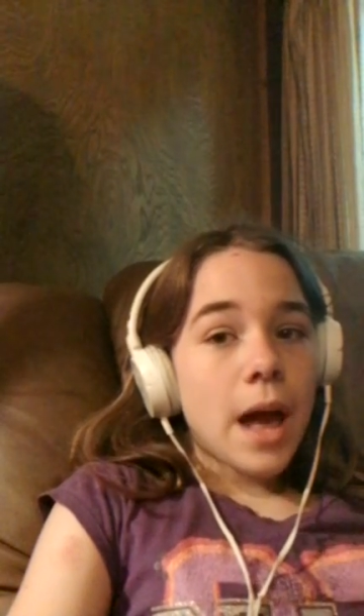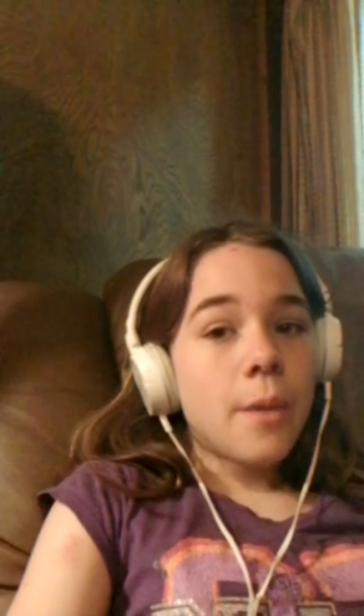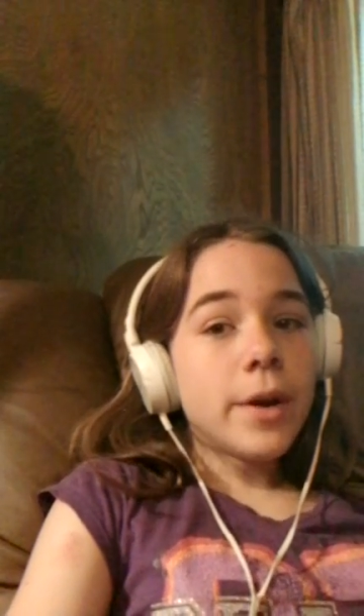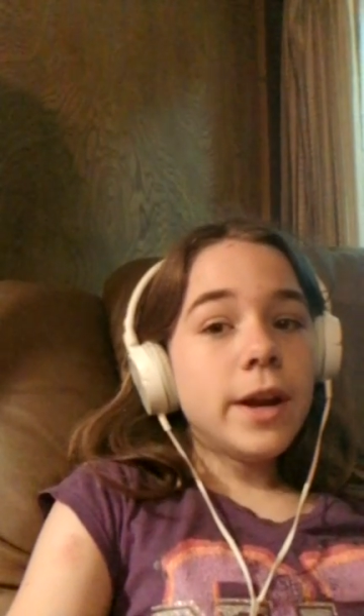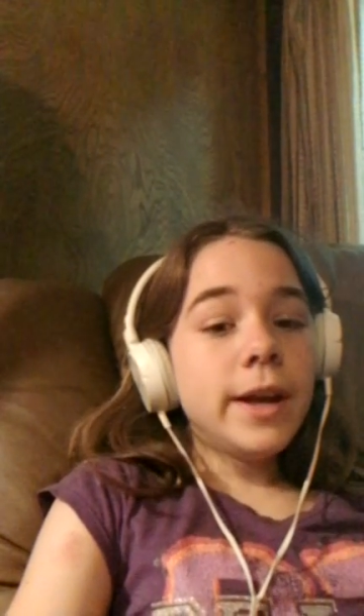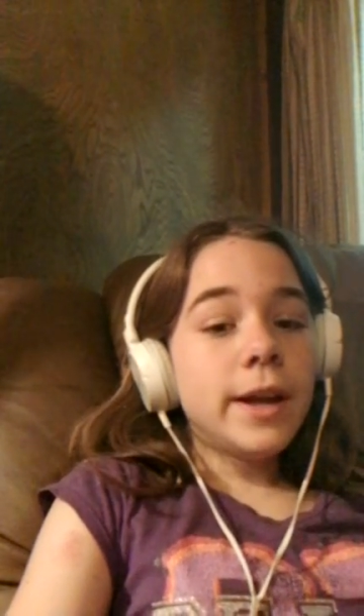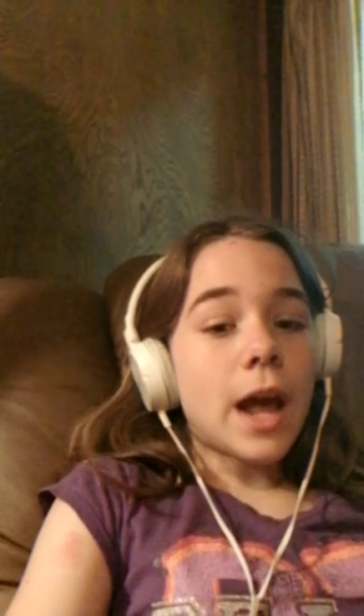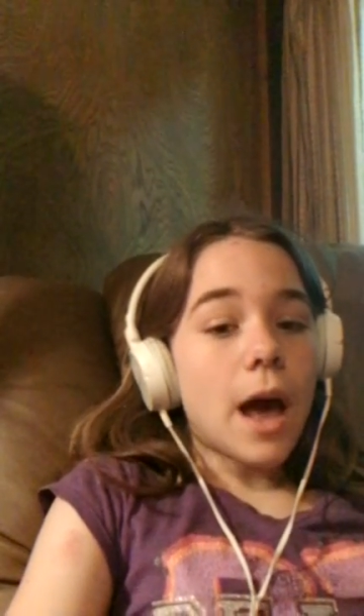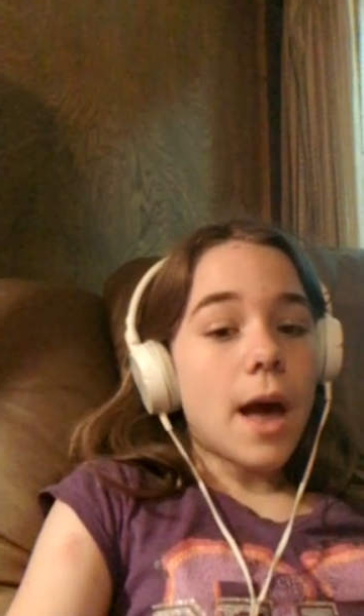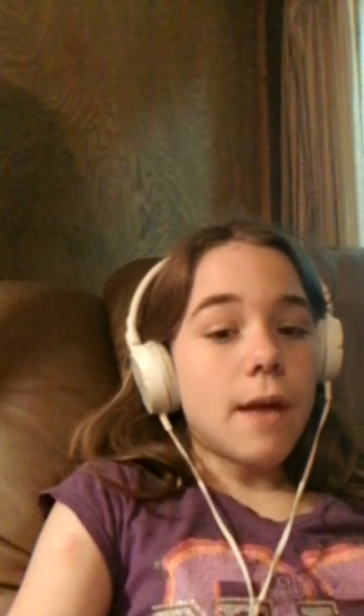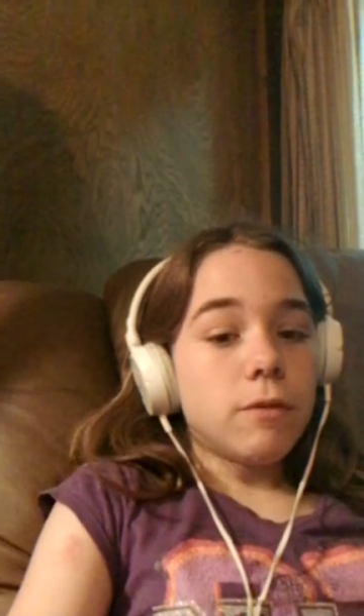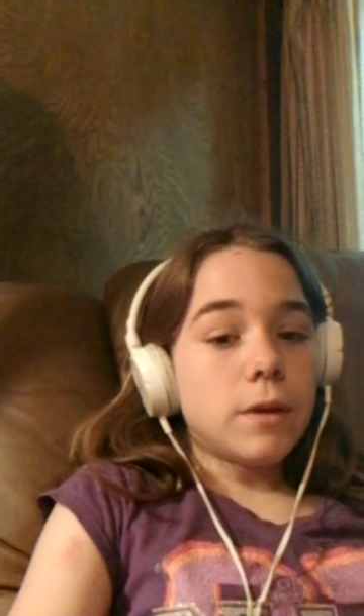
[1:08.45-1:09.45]
how would I get
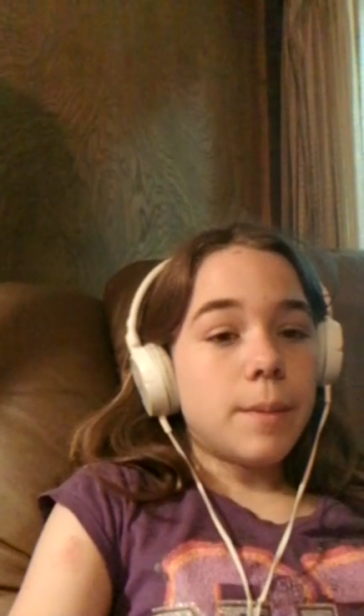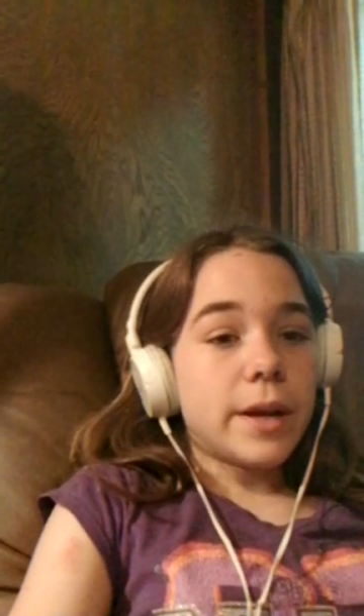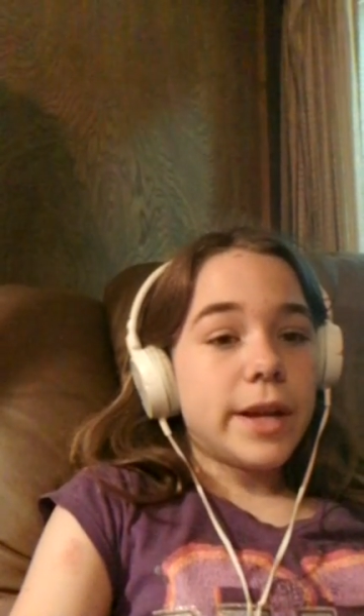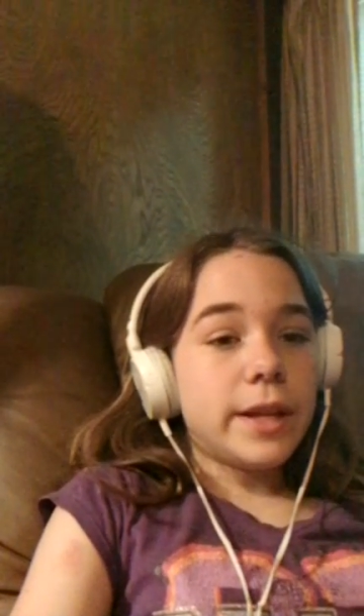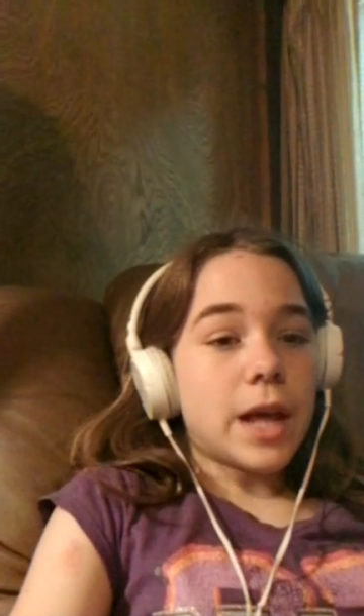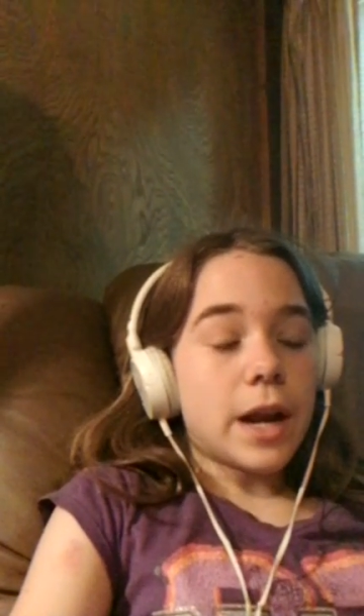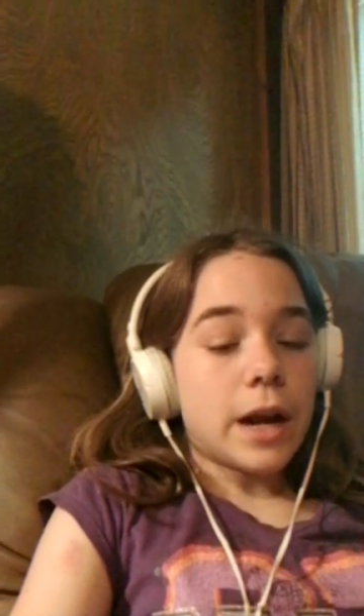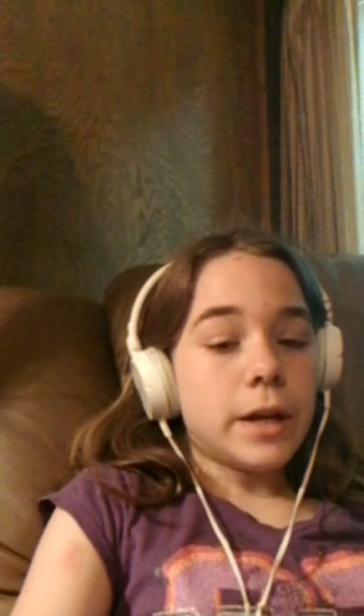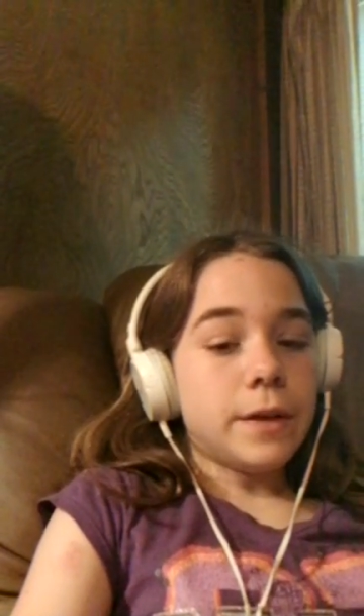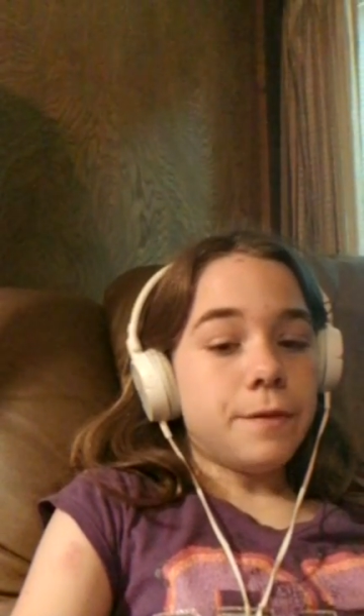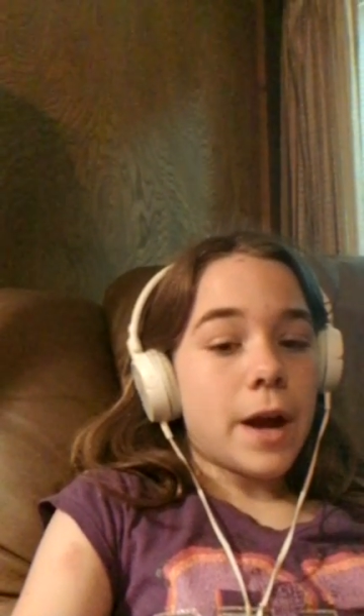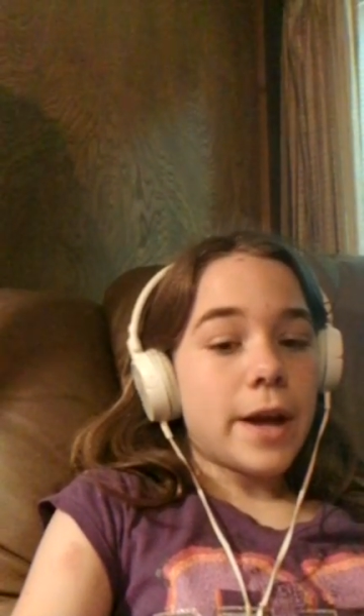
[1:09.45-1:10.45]
everybody that I
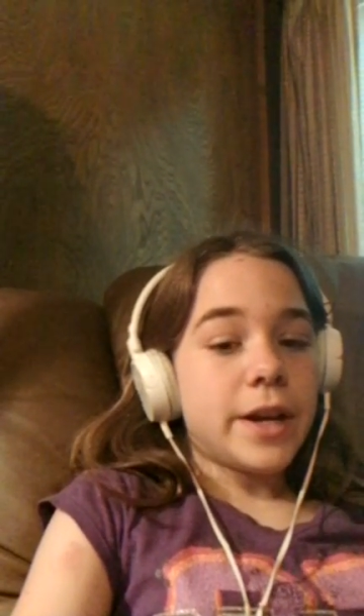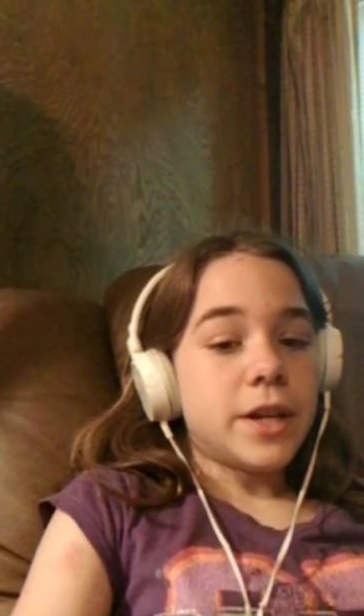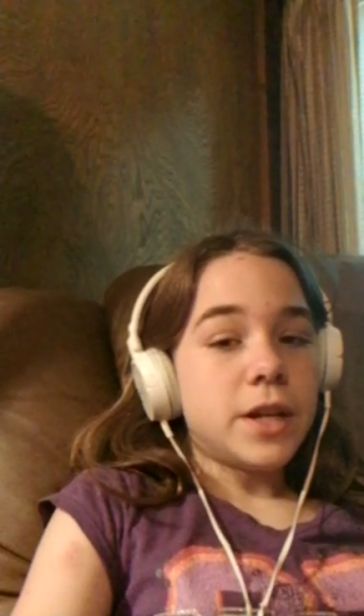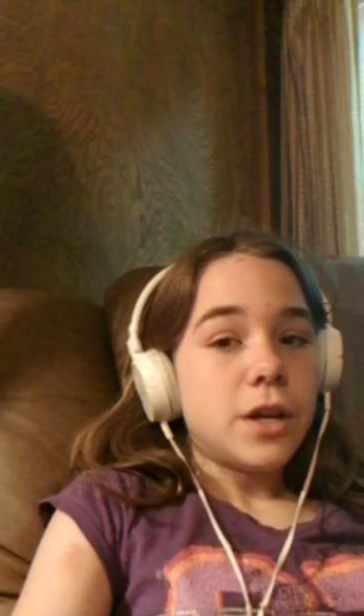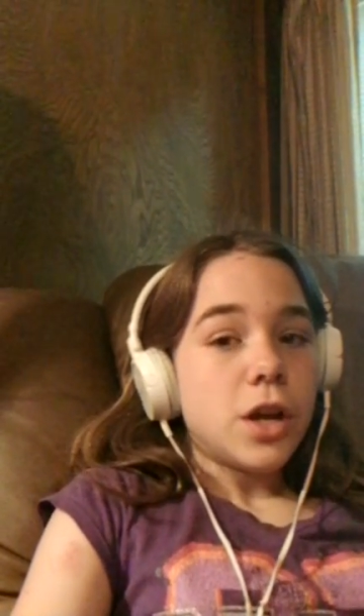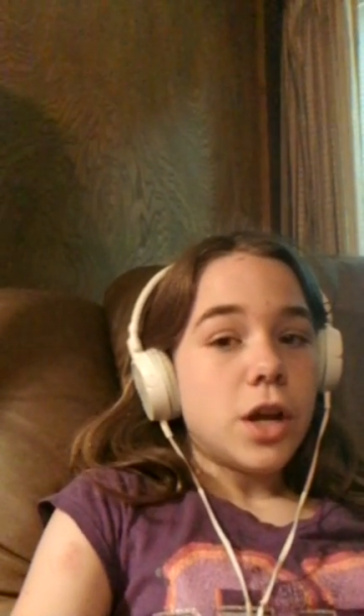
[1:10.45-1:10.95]
invited